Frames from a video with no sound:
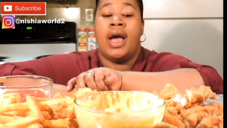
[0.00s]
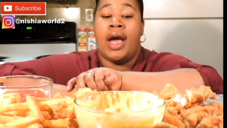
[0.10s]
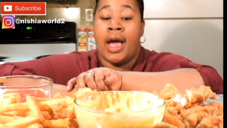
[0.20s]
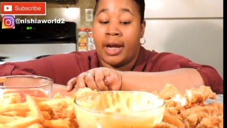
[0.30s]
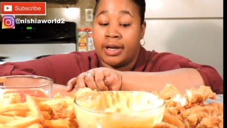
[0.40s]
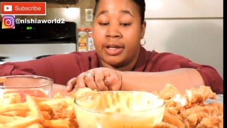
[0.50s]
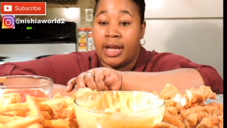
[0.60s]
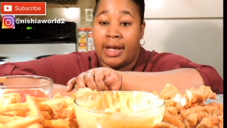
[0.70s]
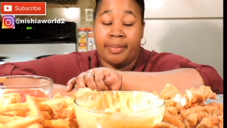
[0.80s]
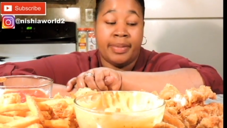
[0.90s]
I could
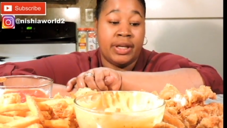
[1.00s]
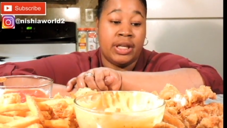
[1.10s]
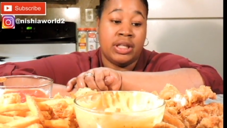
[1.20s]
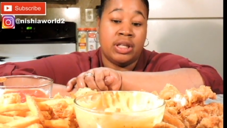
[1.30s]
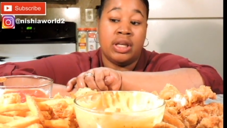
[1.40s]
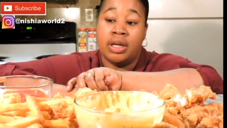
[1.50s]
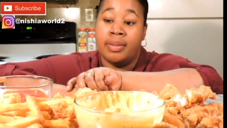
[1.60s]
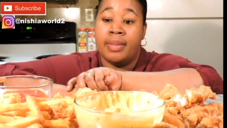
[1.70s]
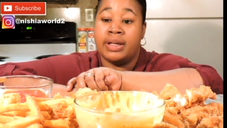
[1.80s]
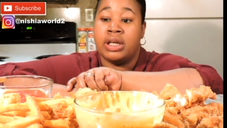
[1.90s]
have been.
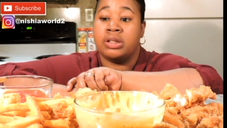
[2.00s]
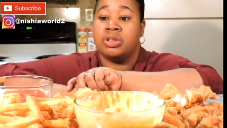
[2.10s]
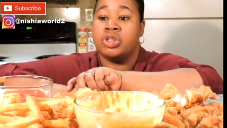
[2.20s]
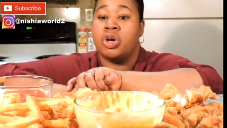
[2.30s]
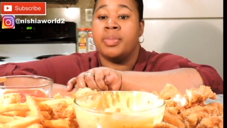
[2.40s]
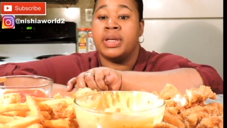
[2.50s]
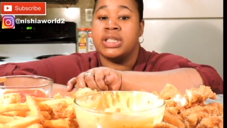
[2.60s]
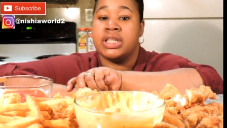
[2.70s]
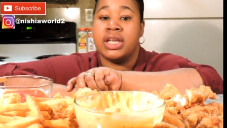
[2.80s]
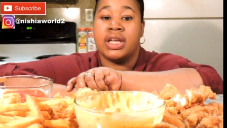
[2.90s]
My doctor told me he
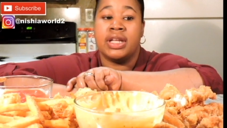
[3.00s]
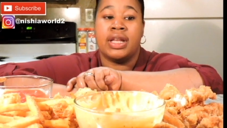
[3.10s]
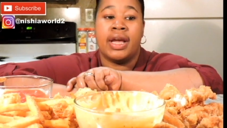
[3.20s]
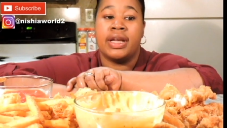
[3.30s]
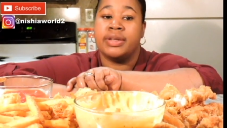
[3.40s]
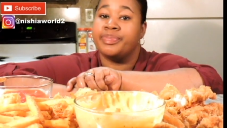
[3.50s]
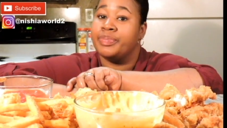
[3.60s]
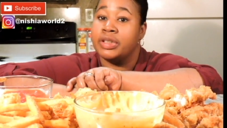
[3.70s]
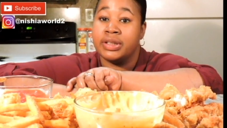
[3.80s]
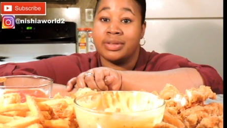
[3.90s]
said like,
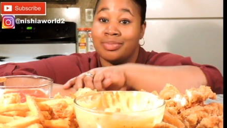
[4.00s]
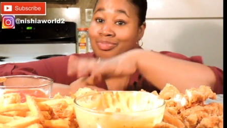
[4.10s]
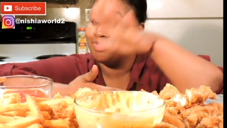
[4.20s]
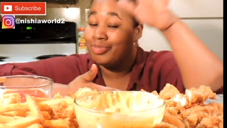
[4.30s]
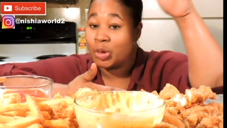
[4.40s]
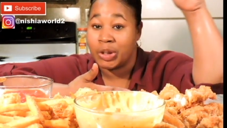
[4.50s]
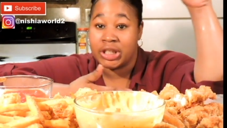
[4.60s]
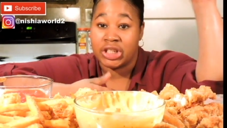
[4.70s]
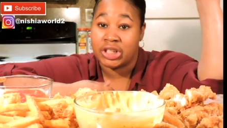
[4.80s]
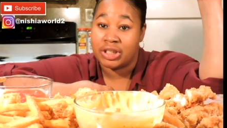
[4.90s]
look,
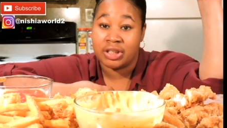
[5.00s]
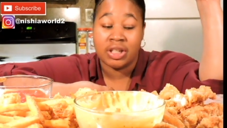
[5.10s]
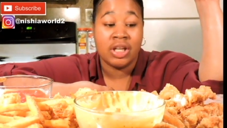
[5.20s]
Twanishia,